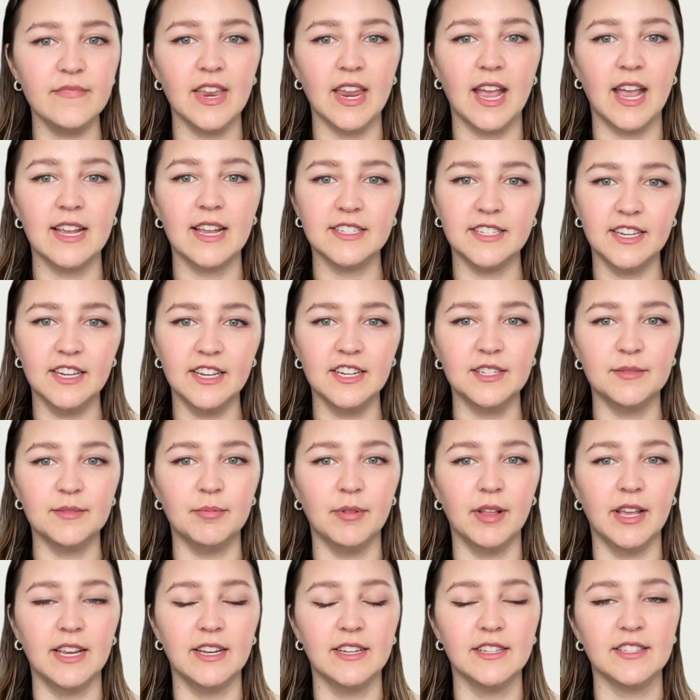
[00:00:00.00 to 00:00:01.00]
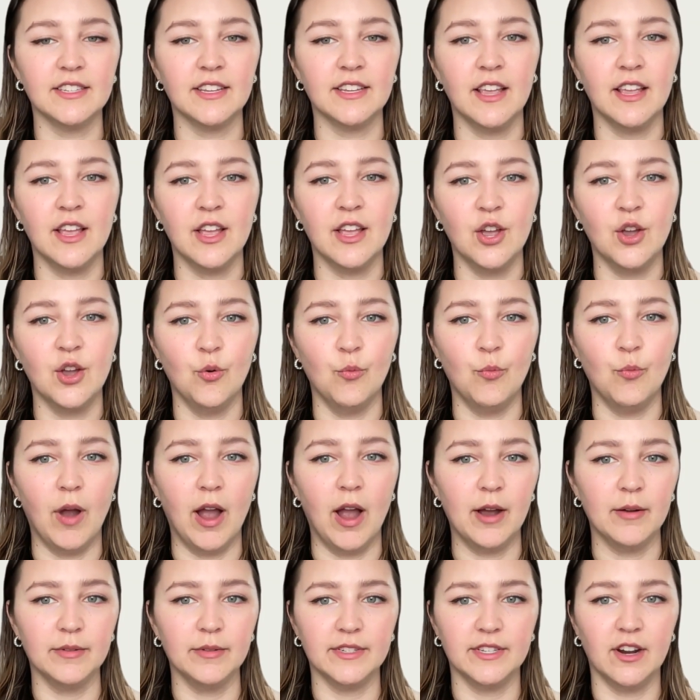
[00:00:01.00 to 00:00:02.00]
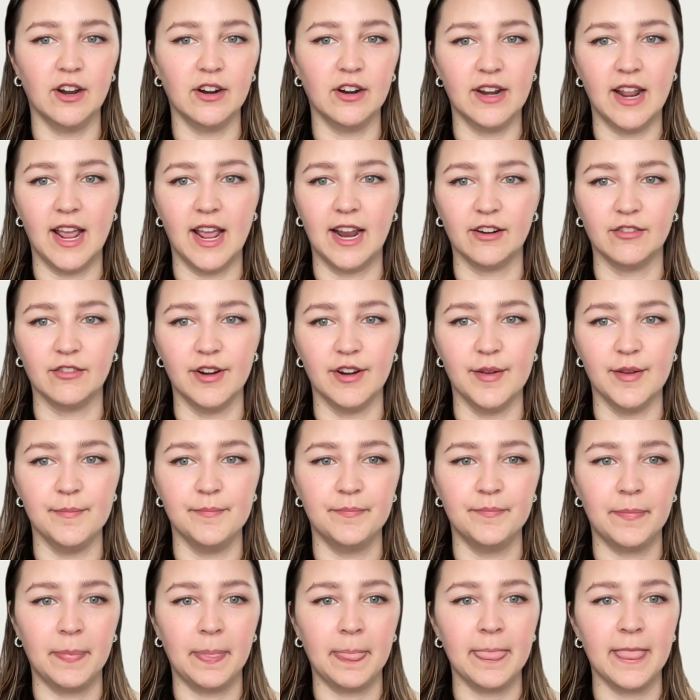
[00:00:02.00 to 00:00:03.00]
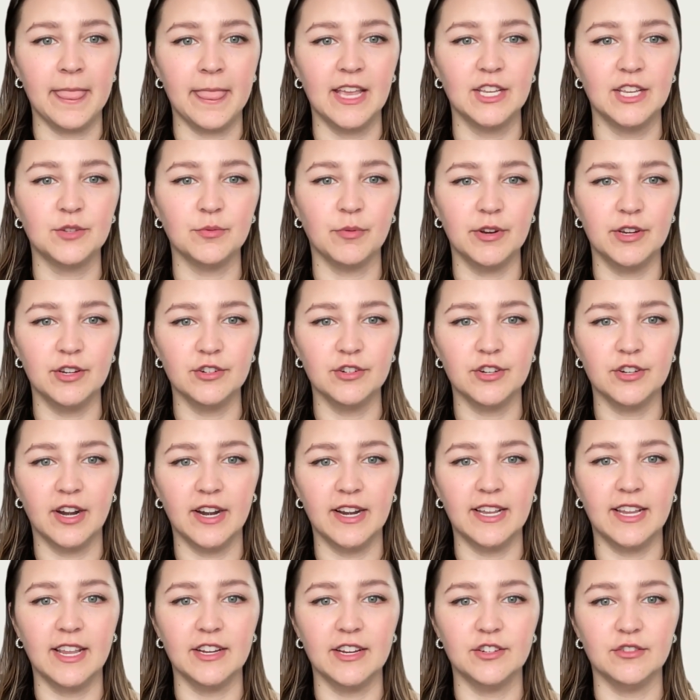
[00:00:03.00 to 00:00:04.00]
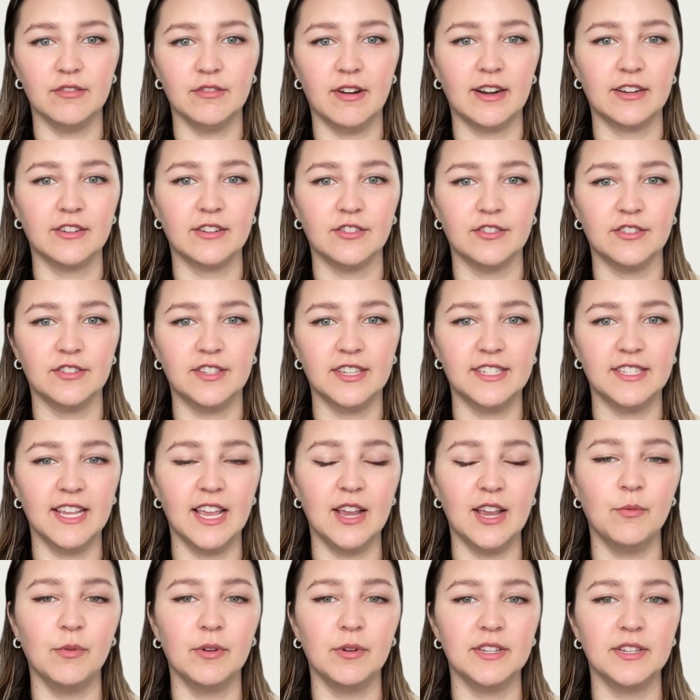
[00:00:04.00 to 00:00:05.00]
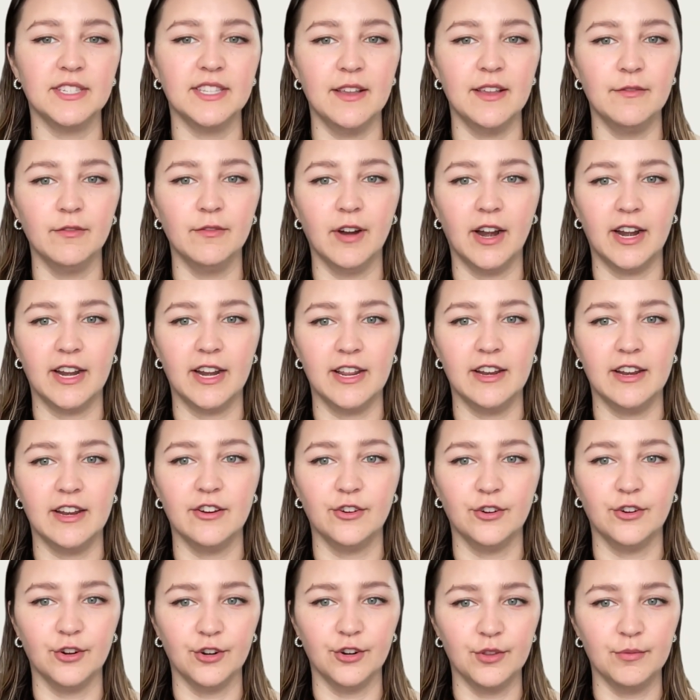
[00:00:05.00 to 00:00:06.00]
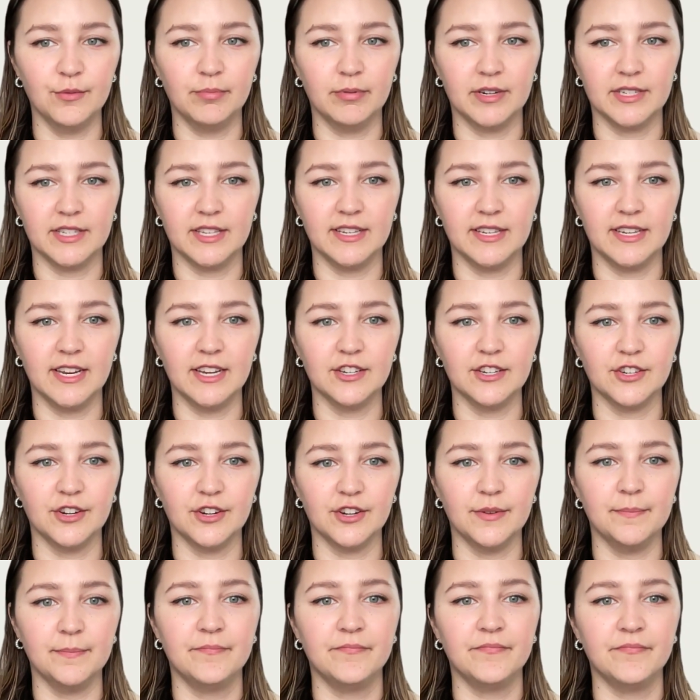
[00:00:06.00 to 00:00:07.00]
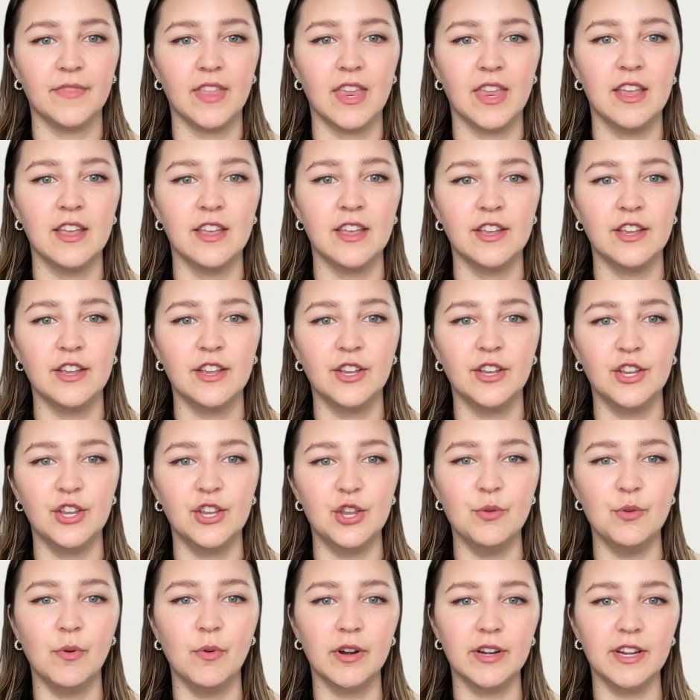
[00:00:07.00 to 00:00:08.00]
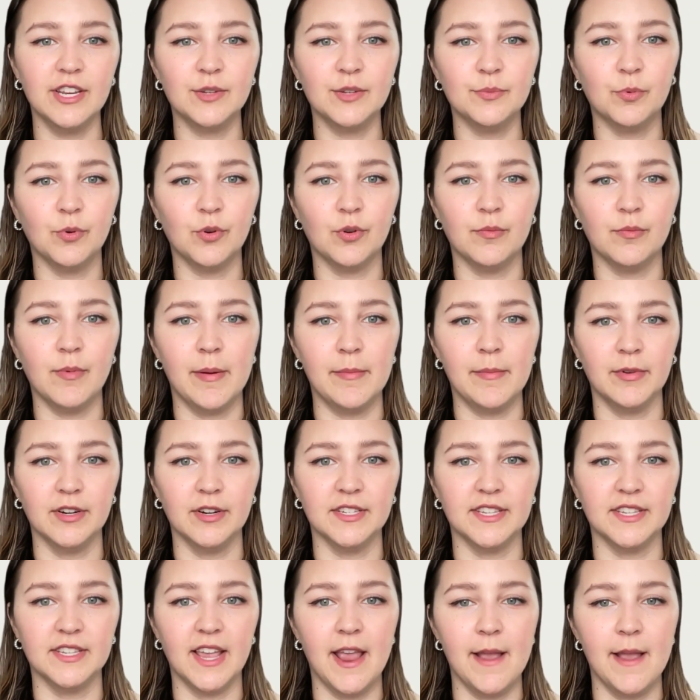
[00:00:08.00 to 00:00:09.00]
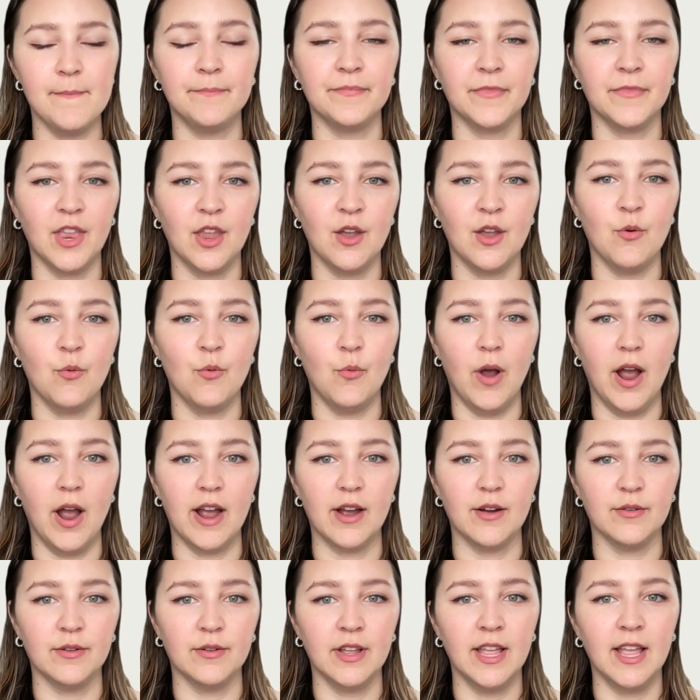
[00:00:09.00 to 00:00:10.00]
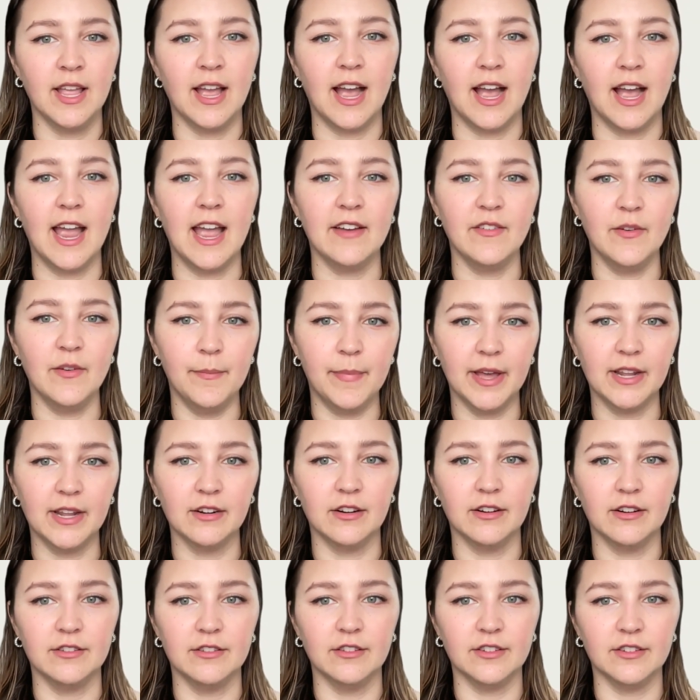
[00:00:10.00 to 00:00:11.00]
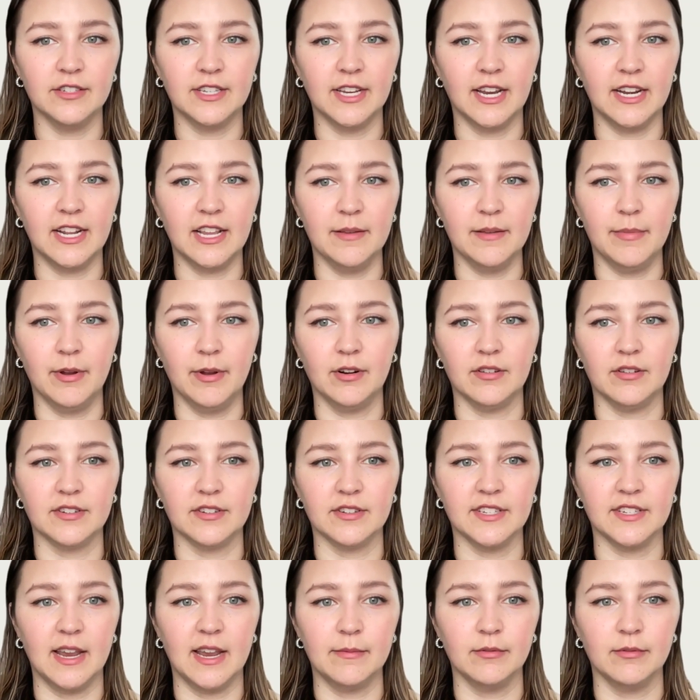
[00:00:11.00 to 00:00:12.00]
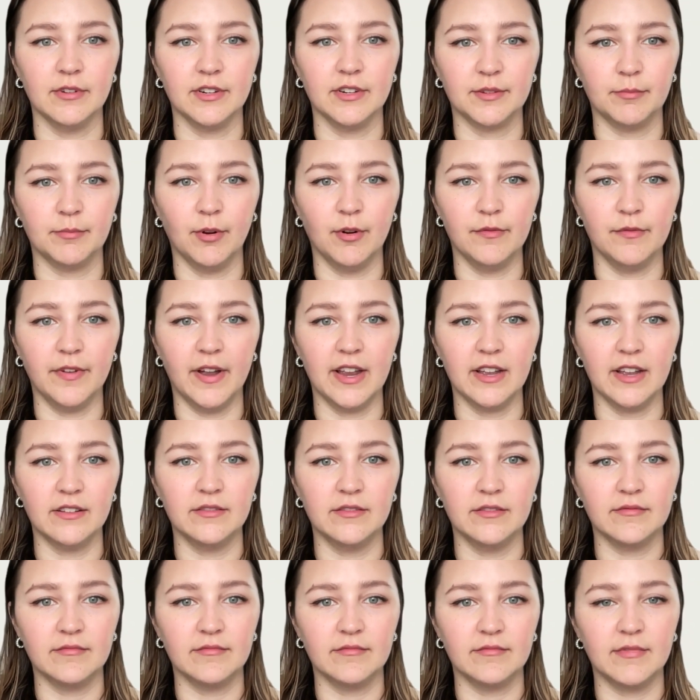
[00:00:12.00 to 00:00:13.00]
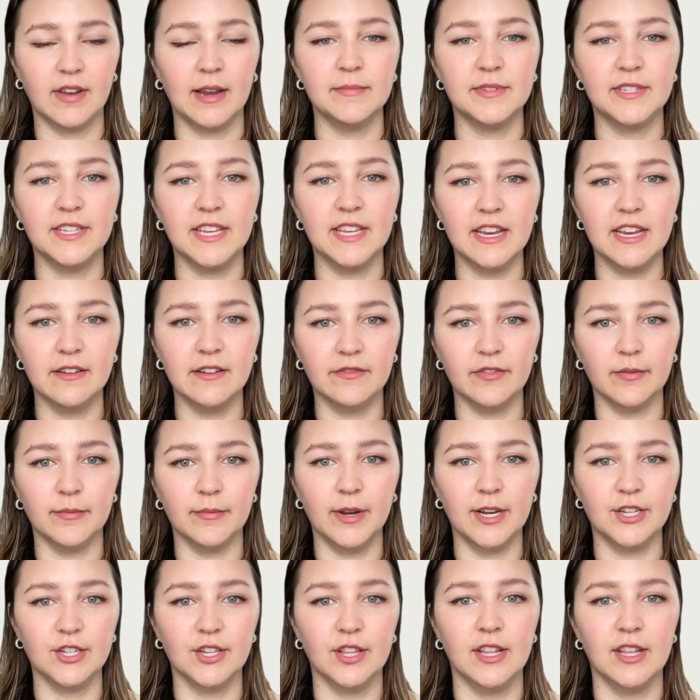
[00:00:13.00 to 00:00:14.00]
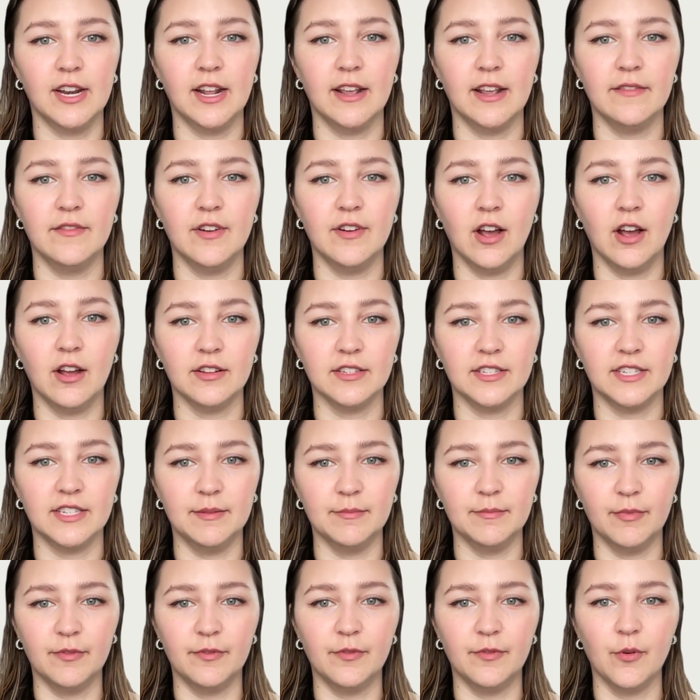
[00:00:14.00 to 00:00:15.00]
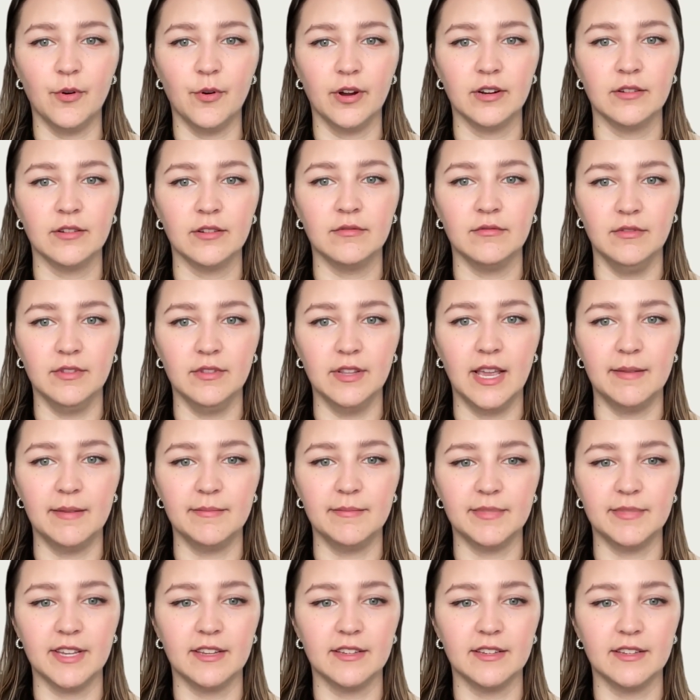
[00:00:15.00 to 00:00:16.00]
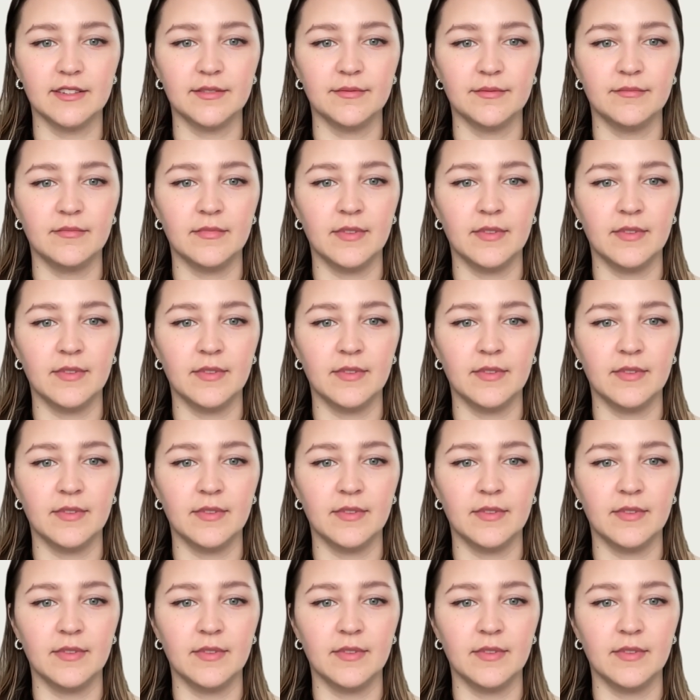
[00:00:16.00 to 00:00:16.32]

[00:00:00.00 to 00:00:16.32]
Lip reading: As he explains, WOW is not an acronym. It's what you're trying to get directors to say once they've read it and heard the presentation. You want each board member to say, wow, I have a better understanding about our cyber risk profile. I'm seeing information that I have not seen before, Lamb says.